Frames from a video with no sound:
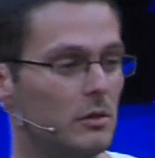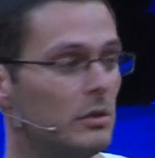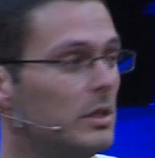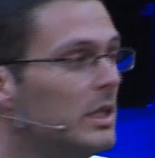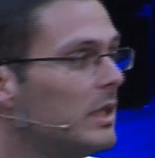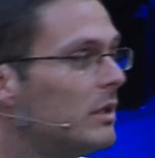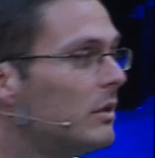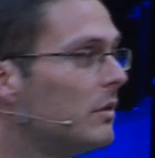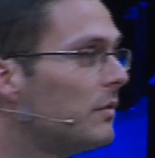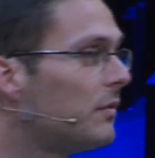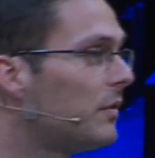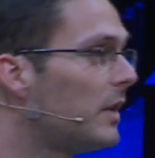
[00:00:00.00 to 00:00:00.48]
You
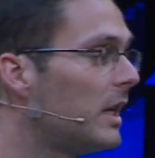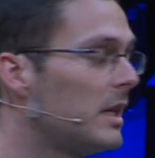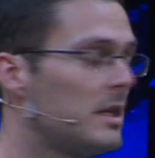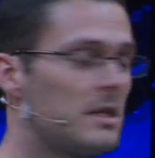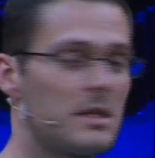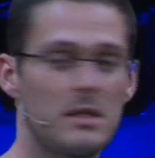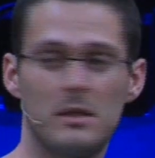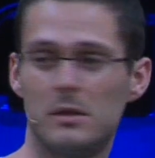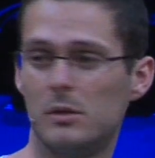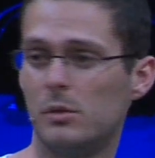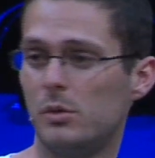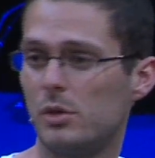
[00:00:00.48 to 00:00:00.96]
need to find
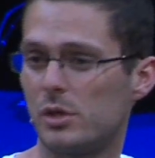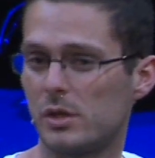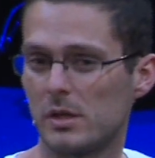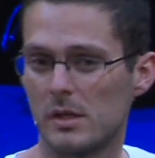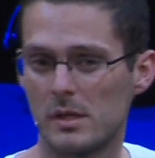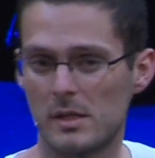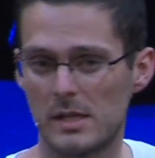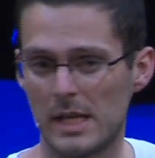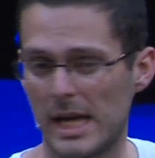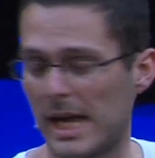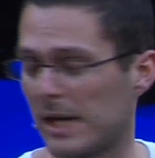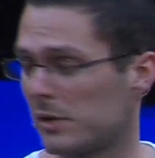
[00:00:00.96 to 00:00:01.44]

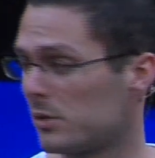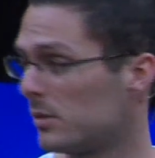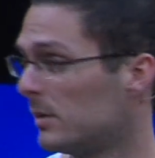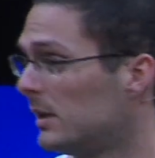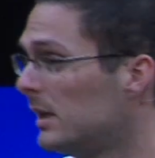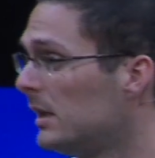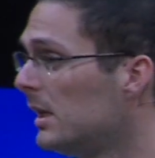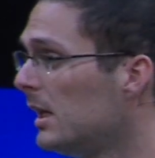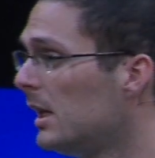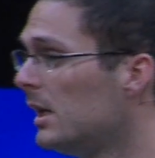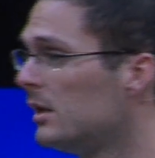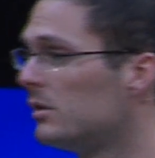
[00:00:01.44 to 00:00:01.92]
solutions.
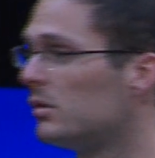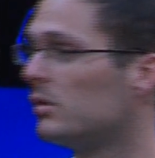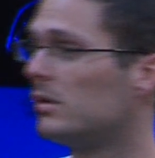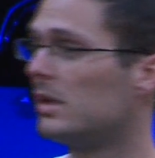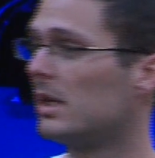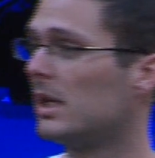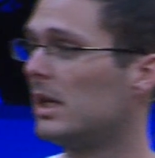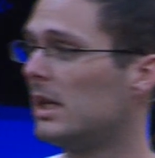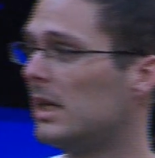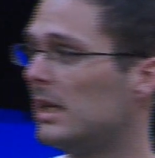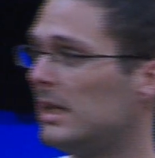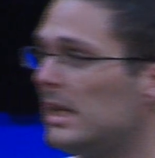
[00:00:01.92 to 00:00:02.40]
Actually, today